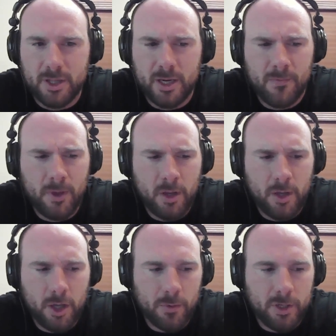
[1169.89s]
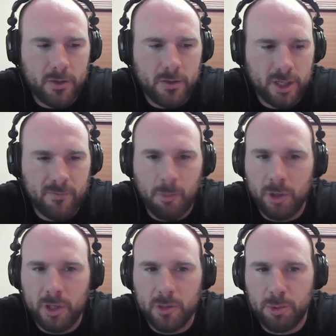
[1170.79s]
And then, we did have a
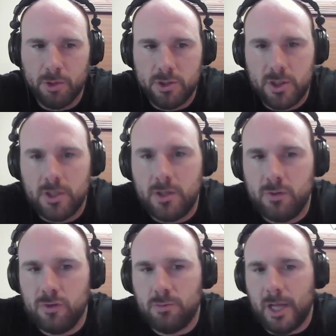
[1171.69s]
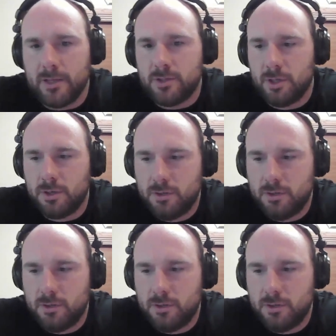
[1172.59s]
pretty good push into YouTube last year,